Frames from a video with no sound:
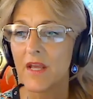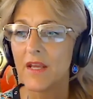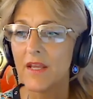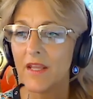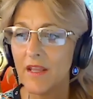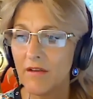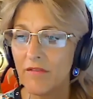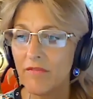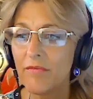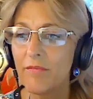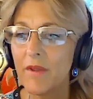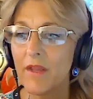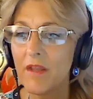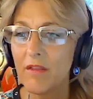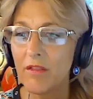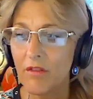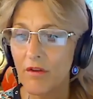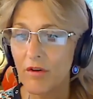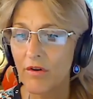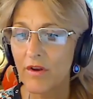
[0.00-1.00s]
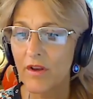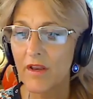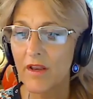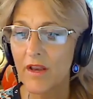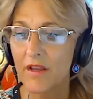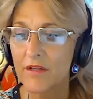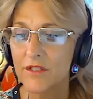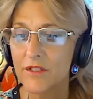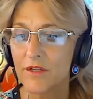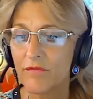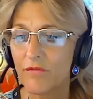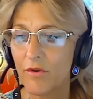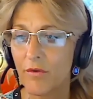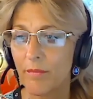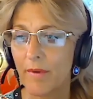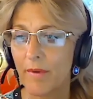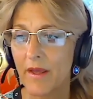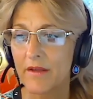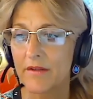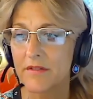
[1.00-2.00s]
Give me 30 days of your
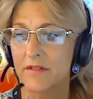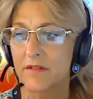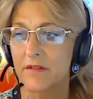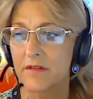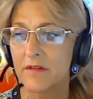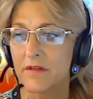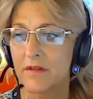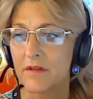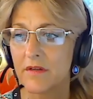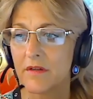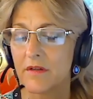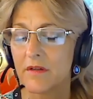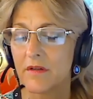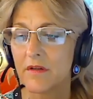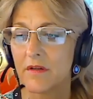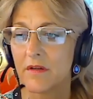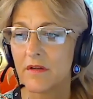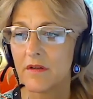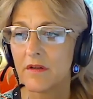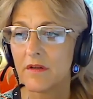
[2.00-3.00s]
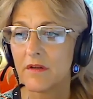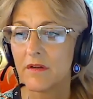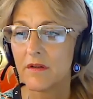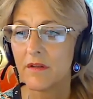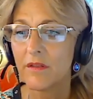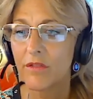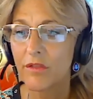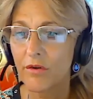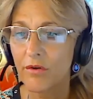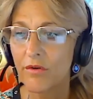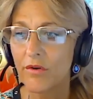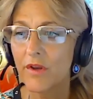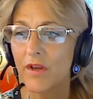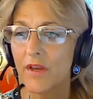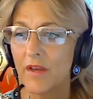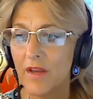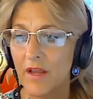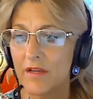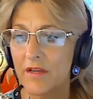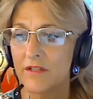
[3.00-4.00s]
best." 30
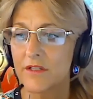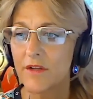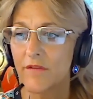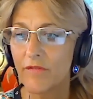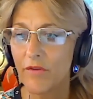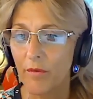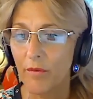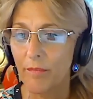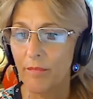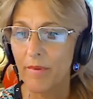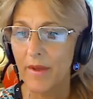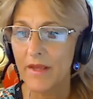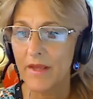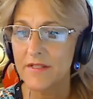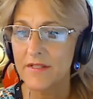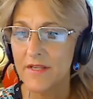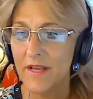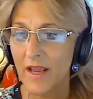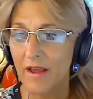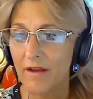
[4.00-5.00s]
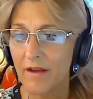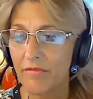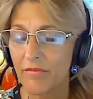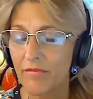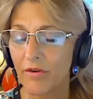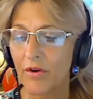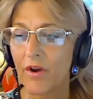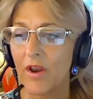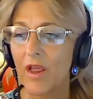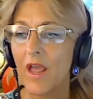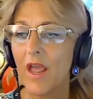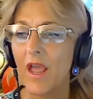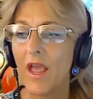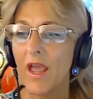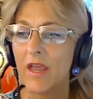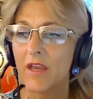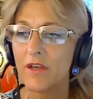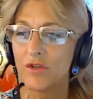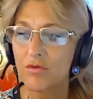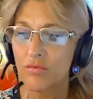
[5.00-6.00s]
days of your best effort
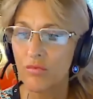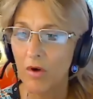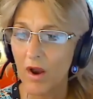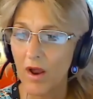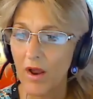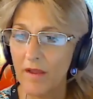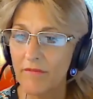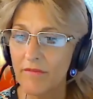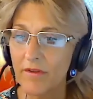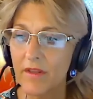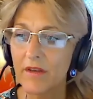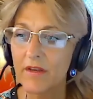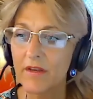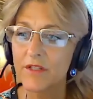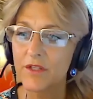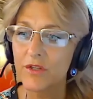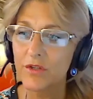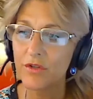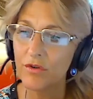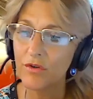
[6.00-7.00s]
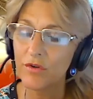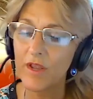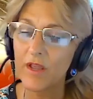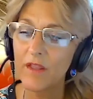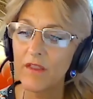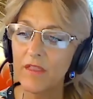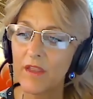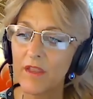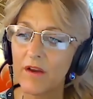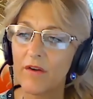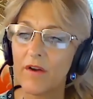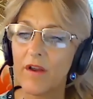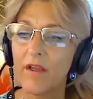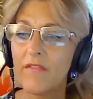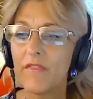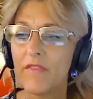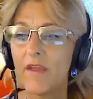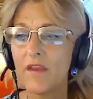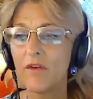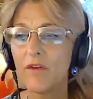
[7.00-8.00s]
and drive it until you get there
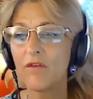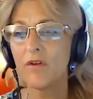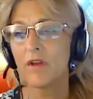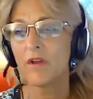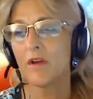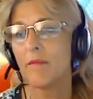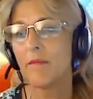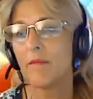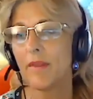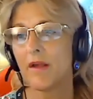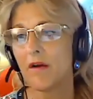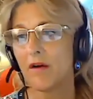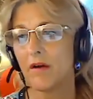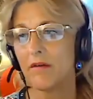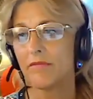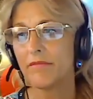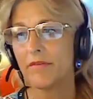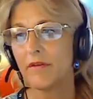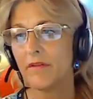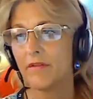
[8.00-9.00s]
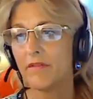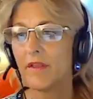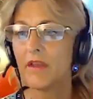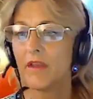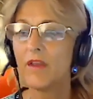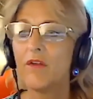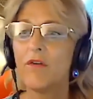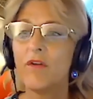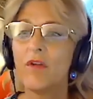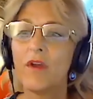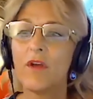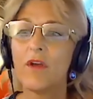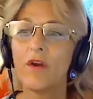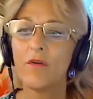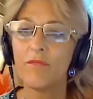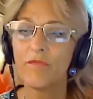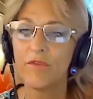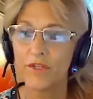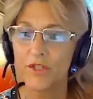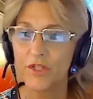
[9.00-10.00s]
and then you can go play golf then you can go
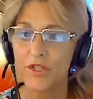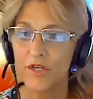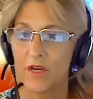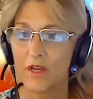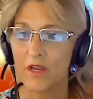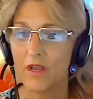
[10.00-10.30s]
but, fishing